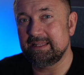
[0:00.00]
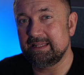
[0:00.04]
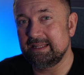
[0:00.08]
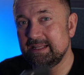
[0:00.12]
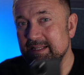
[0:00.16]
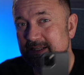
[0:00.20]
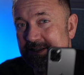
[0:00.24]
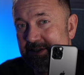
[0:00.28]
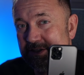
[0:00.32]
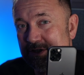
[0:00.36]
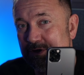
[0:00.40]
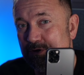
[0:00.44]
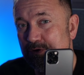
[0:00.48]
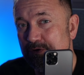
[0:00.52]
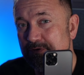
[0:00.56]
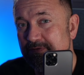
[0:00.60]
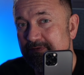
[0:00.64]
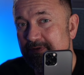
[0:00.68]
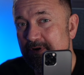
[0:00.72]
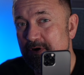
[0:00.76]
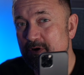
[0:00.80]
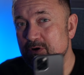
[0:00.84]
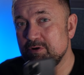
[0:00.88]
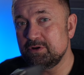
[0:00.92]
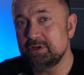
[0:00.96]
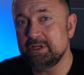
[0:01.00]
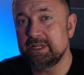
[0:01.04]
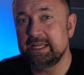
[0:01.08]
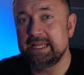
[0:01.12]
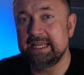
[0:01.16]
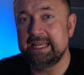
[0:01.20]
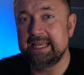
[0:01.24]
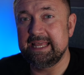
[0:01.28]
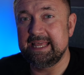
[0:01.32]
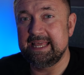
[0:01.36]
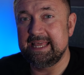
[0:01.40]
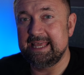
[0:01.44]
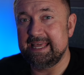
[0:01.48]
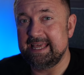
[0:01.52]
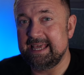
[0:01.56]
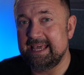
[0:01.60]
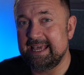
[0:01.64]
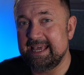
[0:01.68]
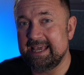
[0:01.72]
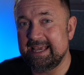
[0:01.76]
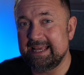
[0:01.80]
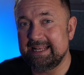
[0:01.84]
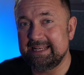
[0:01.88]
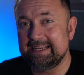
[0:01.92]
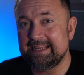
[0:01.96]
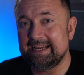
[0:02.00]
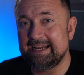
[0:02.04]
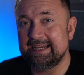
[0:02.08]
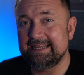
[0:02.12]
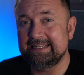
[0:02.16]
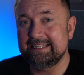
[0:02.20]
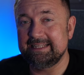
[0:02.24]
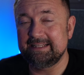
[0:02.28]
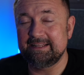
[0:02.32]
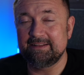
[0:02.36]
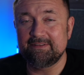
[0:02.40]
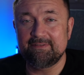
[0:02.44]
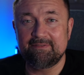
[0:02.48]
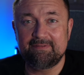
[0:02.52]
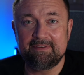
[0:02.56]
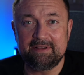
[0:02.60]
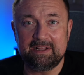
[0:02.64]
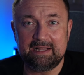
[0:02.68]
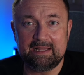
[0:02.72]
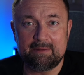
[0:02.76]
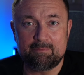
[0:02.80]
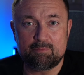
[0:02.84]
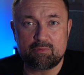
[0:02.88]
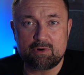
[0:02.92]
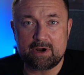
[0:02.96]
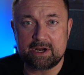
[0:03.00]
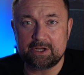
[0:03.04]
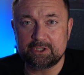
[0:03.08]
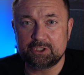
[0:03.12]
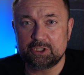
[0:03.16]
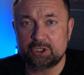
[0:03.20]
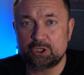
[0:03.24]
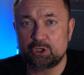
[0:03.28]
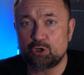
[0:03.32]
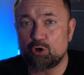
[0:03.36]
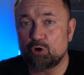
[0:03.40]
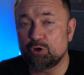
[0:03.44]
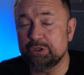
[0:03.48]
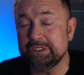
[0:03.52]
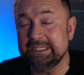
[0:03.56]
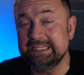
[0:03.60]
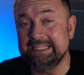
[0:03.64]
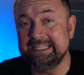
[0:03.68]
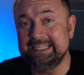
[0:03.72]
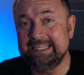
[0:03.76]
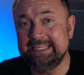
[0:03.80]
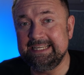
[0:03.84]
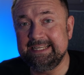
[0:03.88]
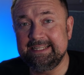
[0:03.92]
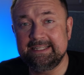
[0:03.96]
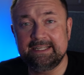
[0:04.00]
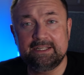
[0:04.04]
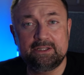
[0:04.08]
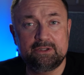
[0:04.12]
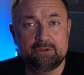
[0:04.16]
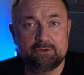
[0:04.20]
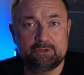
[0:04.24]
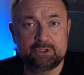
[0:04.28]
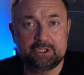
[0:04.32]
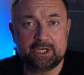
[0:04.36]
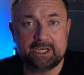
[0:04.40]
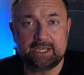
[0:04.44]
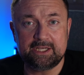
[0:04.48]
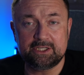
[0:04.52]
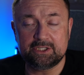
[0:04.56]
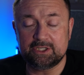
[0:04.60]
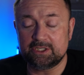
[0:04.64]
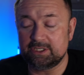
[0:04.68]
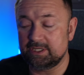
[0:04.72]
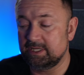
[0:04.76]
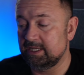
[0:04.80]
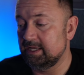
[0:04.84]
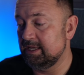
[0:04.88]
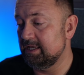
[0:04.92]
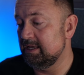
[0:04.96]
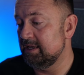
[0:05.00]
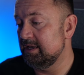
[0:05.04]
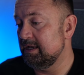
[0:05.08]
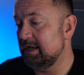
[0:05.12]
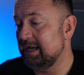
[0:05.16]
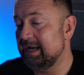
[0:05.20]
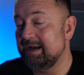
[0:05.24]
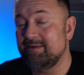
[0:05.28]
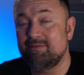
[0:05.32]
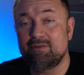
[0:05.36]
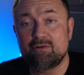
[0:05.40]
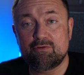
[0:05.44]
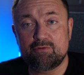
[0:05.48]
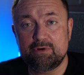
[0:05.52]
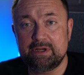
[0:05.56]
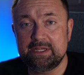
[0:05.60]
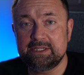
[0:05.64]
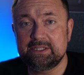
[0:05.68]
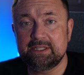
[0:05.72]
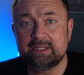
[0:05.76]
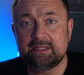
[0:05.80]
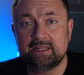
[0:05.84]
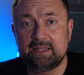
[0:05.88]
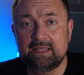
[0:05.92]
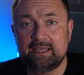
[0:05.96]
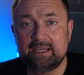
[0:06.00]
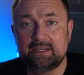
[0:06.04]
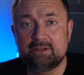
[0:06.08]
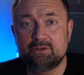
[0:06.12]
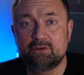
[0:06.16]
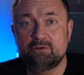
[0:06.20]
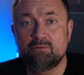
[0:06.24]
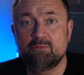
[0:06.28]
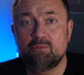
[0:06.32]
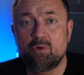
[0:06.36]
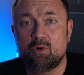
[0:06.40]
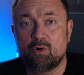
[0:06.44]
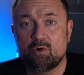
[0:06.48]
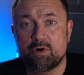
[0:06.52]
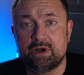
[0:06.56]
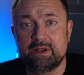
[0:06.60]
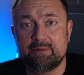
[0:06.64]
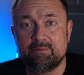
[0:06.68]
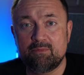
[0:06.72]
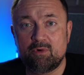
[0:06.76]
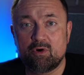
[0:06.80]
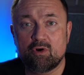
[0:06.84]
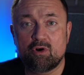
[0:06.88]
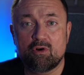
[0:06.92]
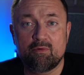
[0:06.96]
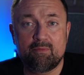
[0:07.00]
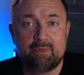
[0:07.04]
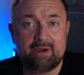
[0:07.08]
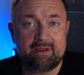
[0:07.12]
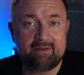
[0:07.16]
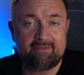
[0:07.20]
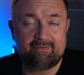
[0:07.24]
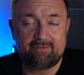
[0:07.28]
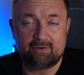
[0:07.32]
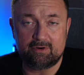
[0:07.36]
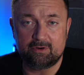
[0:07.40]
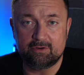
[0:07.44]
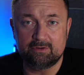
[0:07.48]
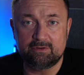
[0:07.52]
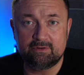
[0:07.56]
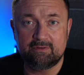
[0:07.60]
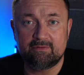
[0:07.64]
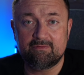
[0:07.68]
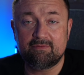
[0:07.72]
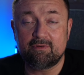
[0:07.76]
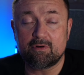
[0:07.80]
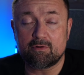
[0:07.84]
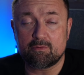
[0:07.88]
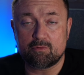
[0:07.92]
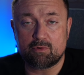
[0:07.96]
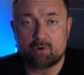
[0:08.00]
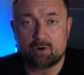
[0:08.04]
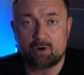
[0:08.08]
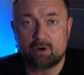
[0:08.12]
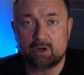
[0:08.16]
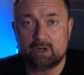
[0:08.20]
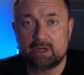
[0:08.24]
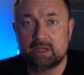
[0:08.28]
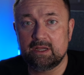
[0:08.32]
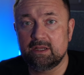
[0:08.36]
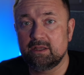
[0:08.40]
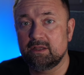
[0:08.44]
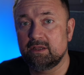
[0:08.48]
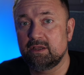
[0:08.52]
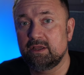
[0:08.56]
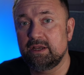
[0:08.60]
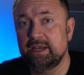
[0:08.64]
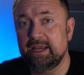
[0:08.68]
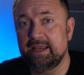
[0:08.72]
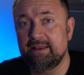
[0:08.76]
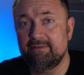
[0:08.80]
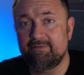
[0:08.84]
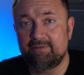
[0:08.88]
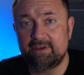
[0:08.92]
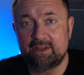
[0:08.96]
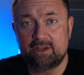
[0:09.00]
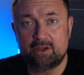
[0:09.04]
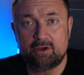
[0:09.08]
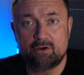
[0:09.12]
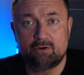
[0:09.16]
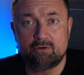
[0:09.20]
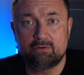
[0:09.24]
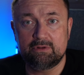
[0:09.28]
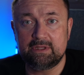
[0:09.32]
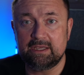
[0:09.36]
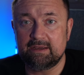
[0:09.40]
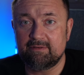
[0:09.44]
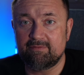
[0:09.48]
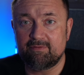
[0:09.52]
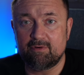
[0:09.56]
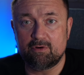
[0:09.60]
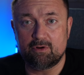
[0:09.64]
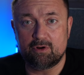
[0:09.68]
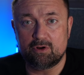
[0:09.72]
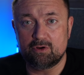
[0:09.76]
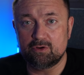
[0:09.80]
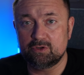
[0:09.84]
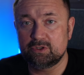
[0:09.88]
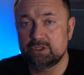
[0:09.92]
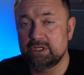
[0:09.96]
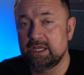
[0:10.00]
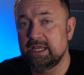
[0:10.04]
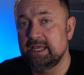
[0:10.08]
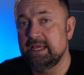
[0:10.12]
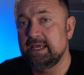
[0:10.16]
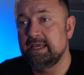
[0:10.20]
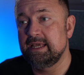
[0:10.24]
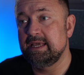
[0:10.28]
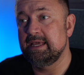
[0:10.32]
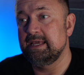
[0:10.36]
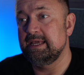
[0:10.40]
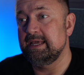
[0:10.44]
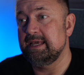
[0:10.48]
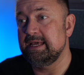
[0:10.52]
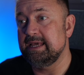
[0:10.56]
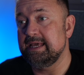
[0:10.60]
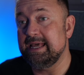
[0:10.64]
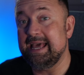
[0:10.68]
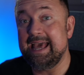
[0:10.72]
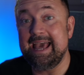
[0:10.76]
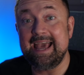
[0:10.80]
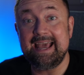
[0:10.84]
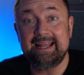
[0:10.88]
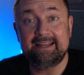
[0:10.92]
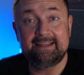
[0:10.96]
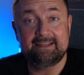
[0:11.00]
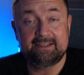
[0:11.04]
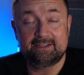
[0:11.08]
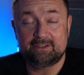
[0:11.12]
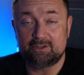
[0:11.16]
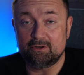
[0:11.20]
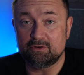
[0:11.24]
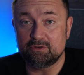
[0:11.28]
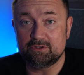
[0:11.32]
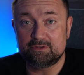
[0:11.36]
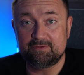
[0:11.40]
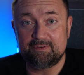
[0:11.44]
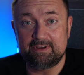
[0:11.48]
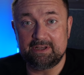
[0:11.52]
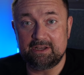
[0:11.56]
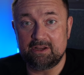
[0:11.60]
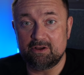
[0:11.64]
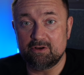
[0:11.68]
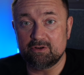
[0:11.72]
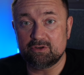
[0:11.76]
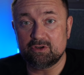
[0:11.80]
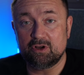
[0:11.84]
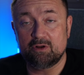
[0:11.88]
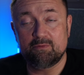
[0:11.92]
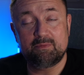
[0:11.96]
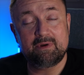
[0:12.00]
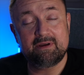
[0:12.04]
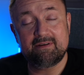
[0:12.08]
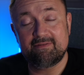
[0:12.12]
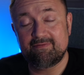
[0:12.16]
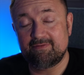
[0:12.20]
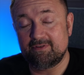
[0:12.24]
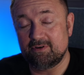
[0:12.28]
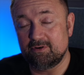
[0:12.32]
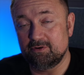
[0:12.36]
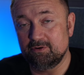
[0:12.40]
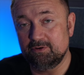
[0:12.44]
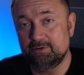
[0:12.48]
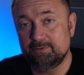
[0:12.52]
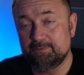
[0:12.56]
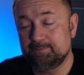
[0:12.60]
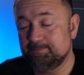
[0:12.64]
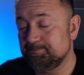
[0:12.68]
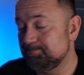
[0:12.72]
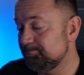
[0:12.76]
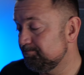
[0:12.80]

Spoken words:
it's a good phone, and I didn't feel the pressure or the need to change it. However, recently I do more and more on my phone for work, create video, take photos, edit those videos on my phone,